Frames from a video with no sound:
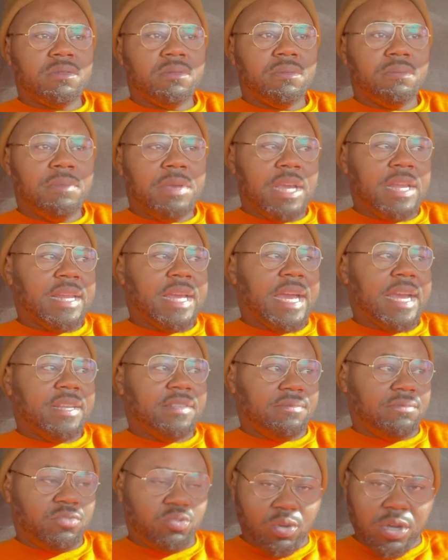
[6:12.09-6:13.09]
midnight,
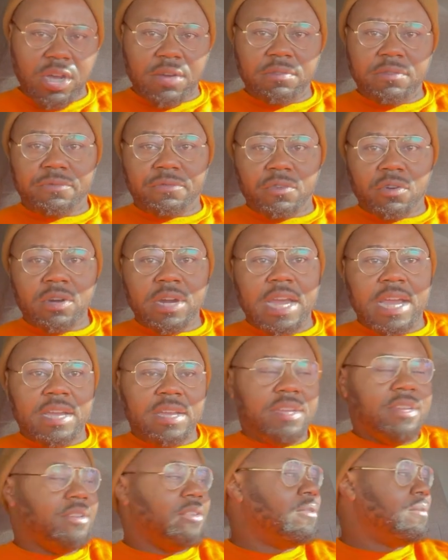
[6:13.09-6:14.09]
12 to 4
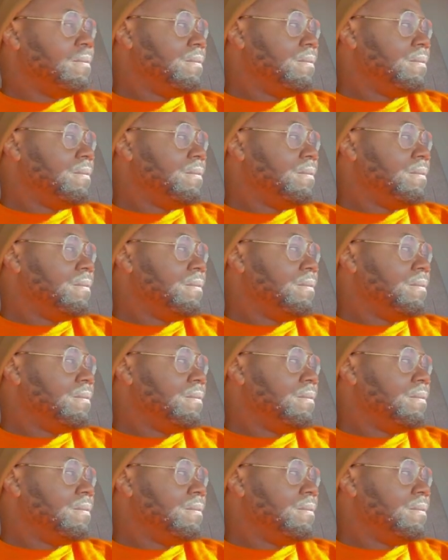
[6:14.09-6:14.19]
a.m.